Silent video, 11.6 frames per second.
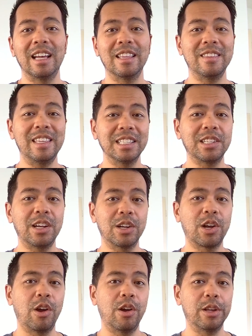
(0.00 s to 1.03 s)
This
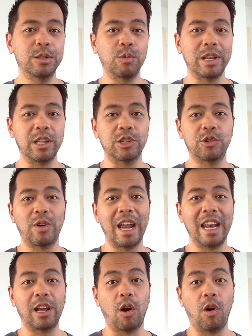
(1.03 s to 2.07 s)
occurs when you're
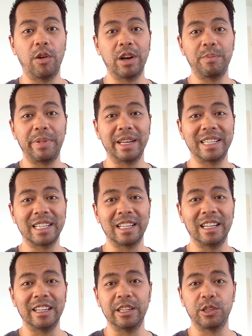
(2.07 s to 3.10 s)
trading on a
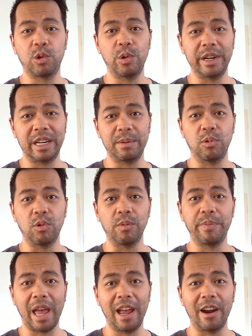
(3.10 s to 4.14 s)
particular liquidity pool
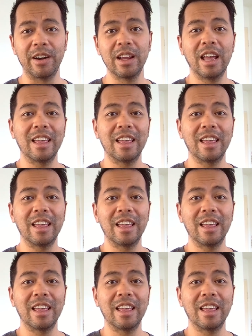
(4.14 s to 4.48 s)
pair